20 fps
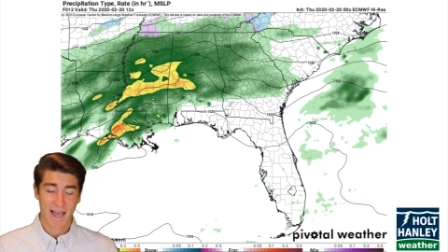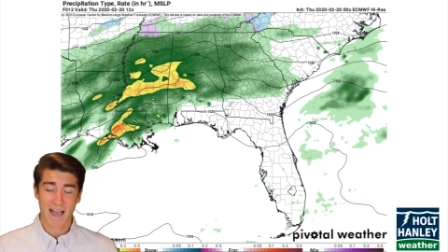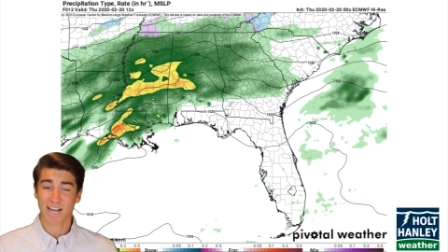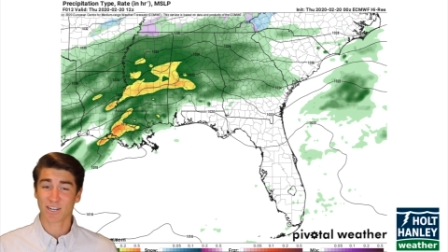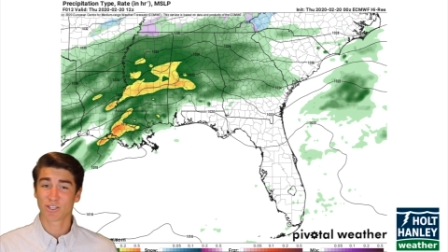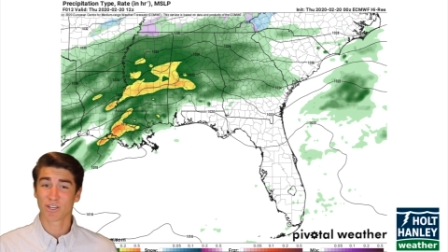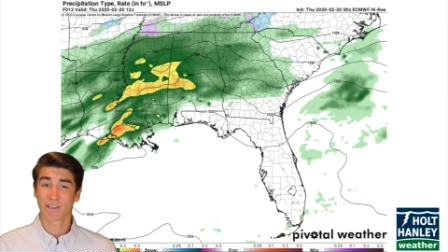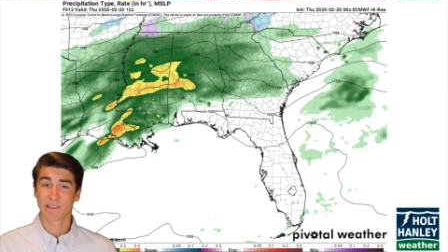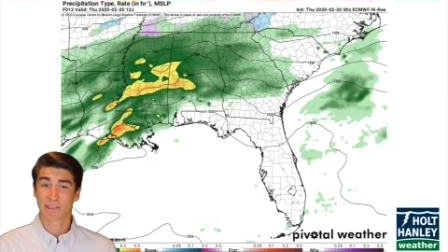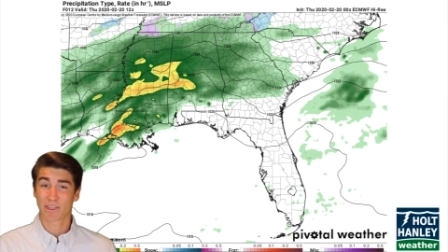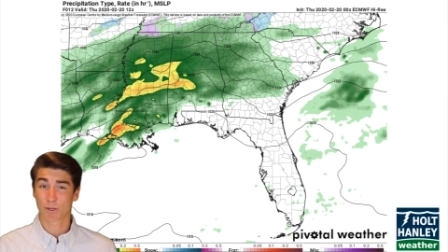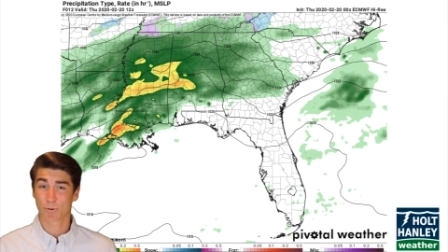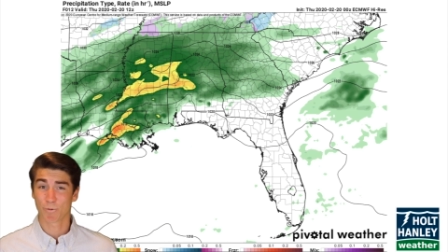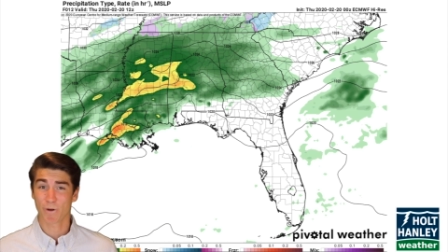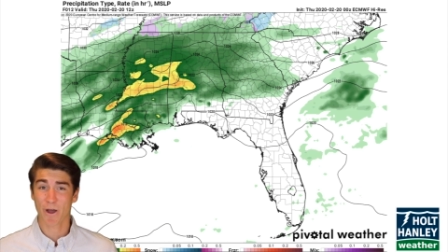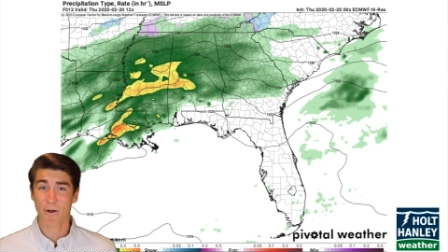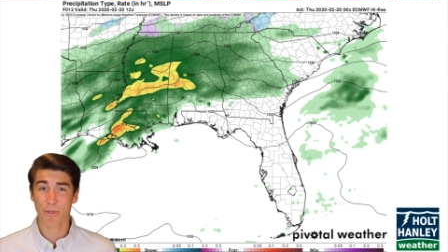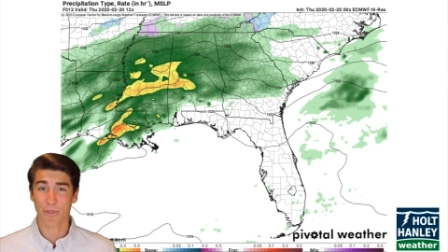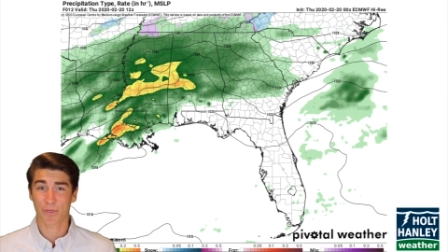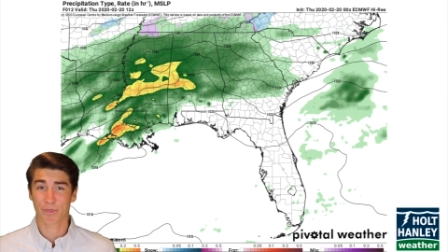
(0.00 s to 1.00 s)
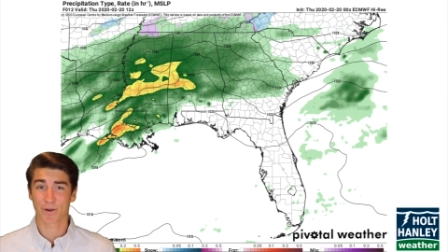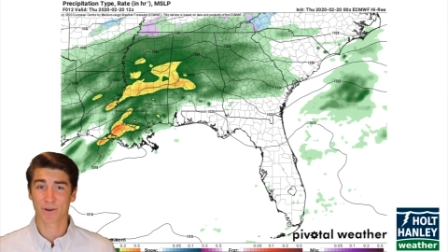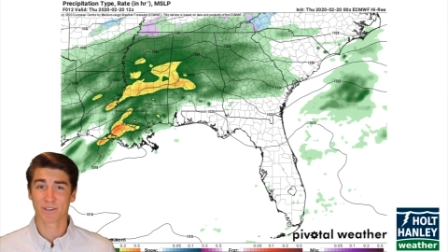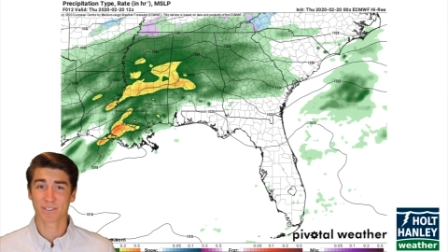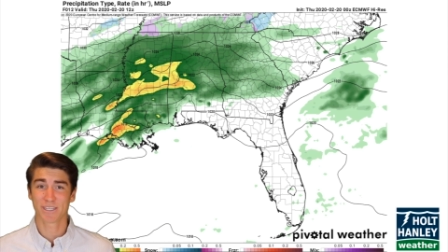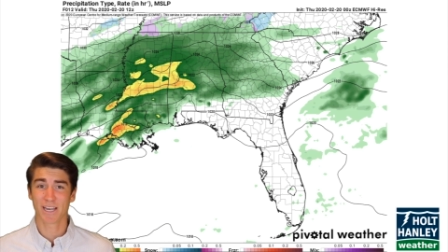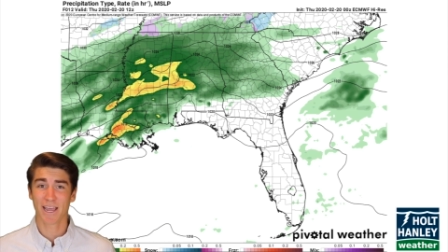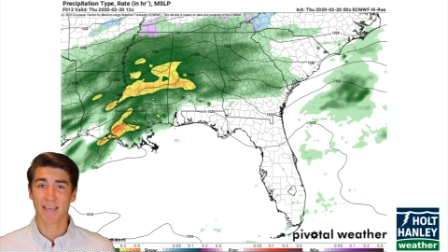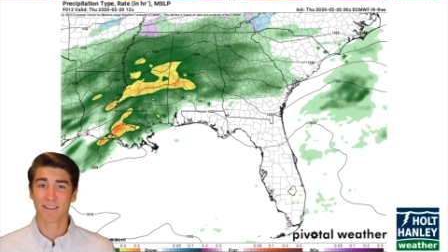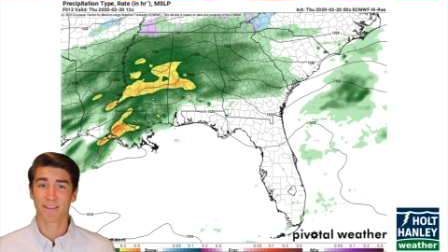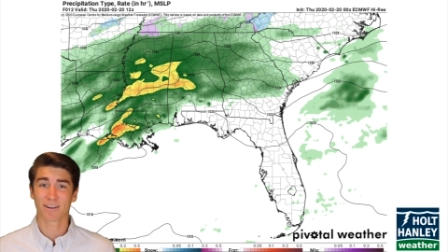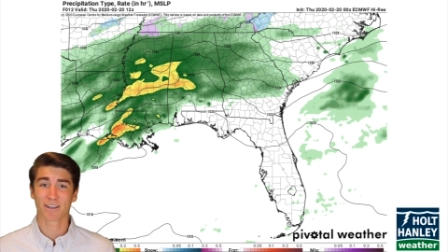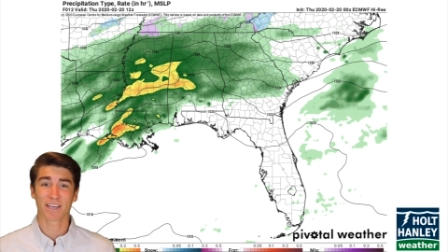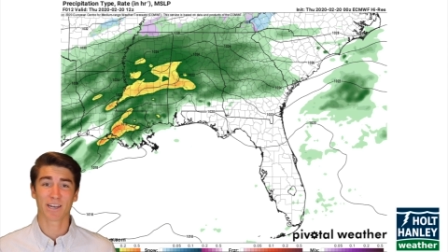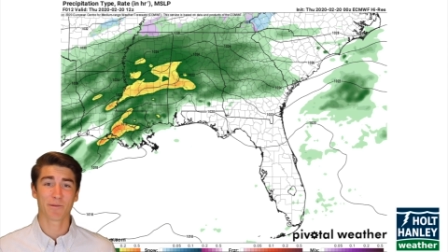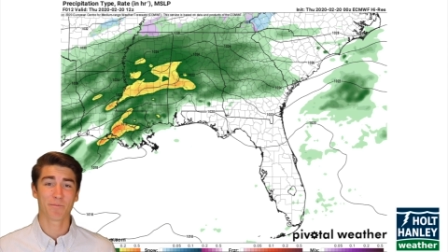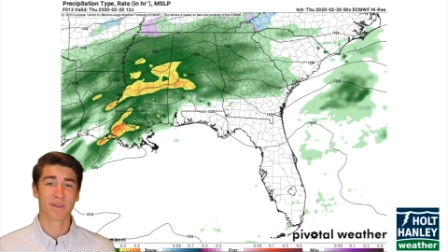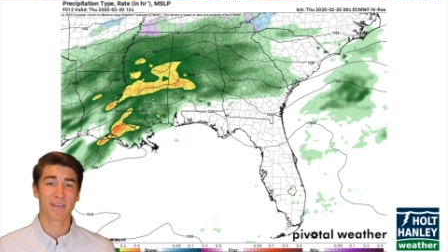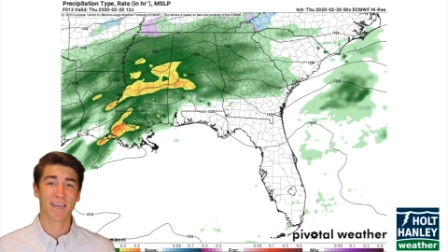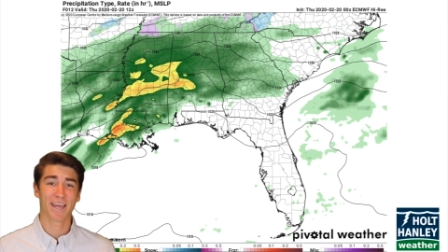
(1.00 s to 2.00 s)
Actually, throughout Thursday, they're
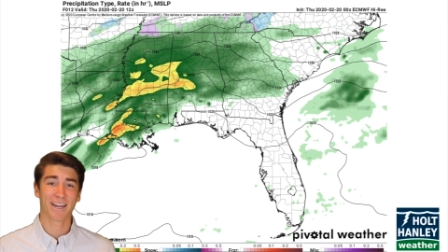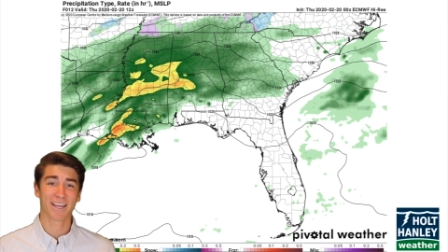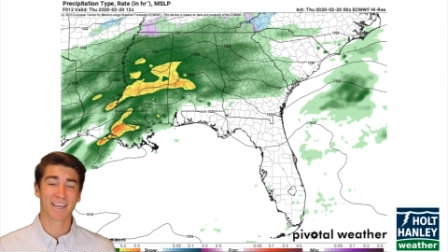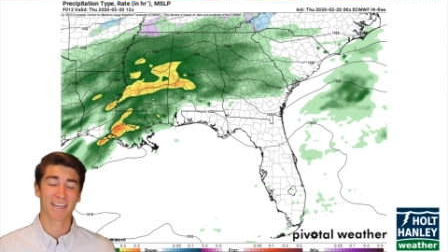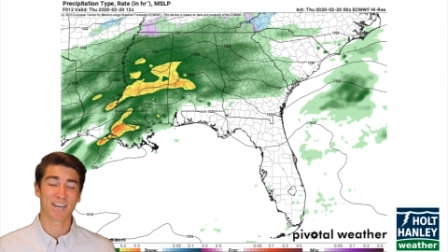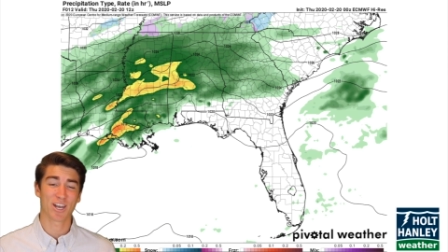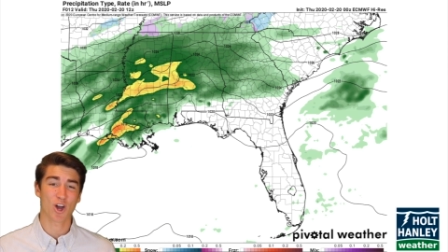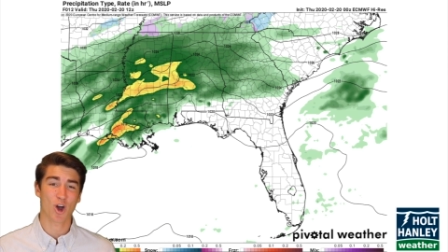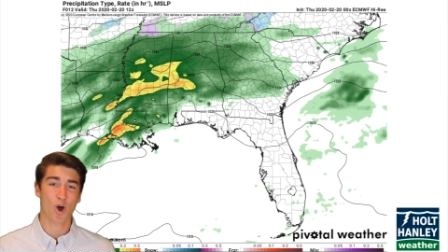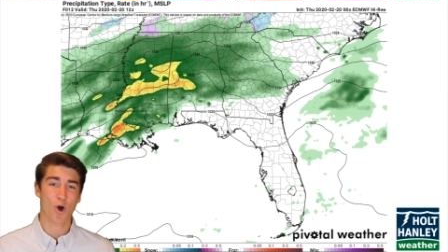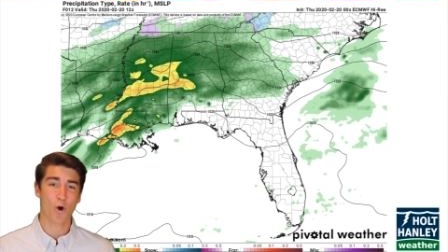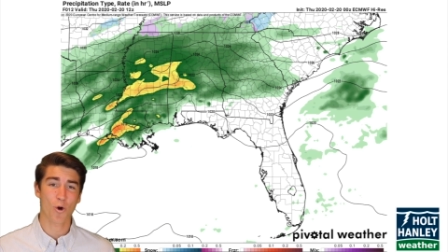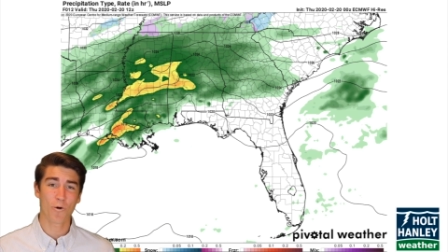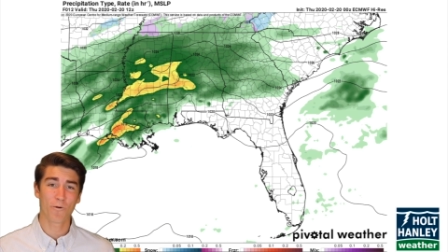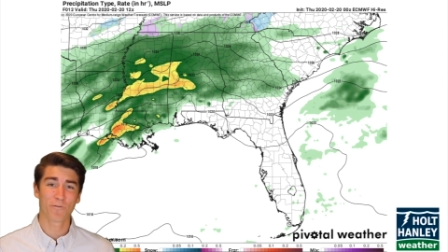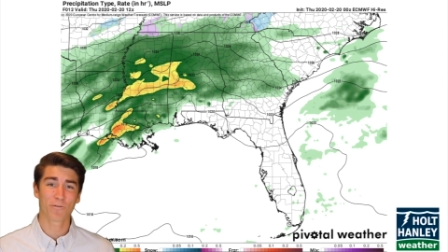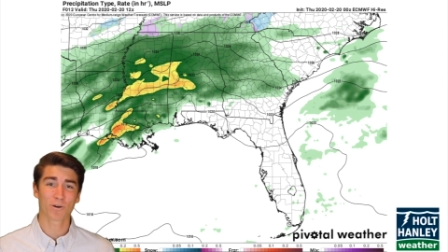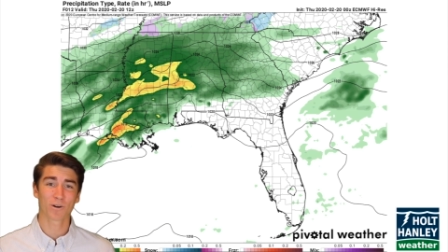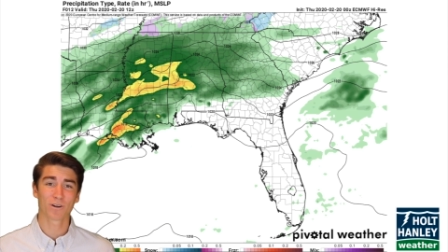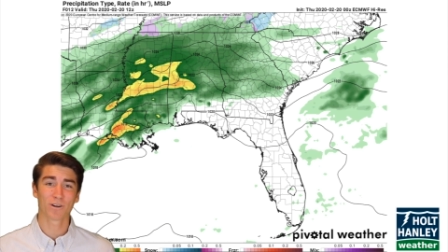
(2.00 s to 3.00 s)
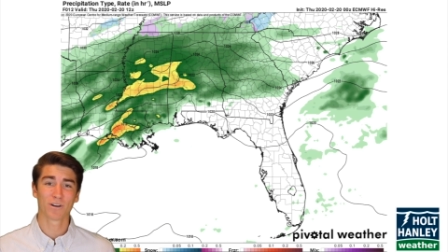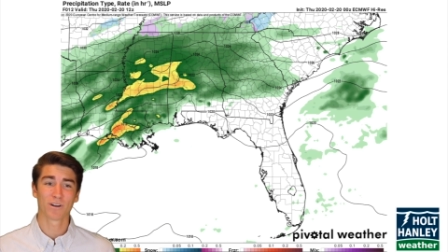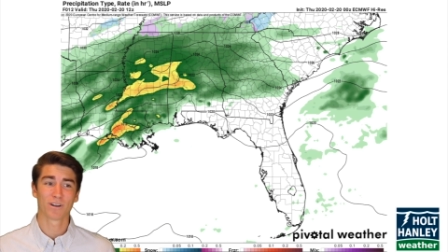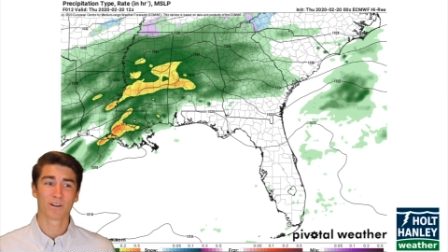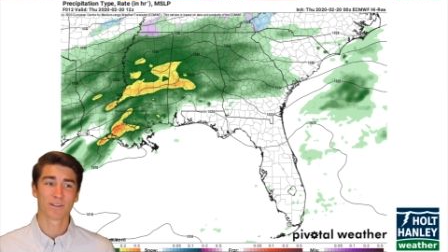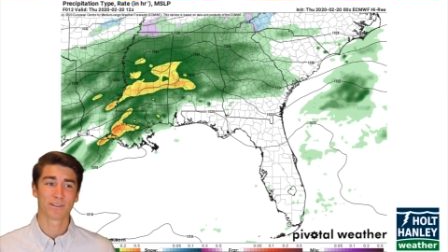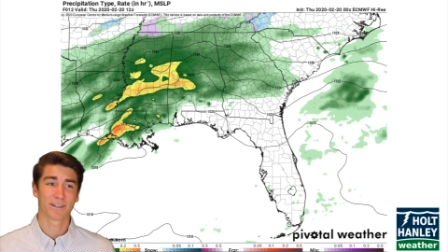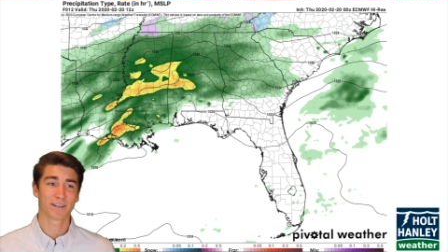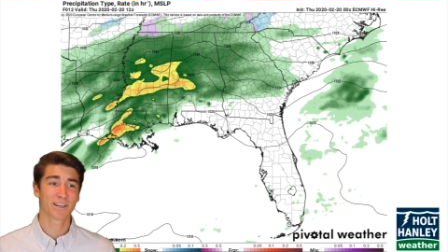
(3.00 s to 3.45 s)
going to be getting an over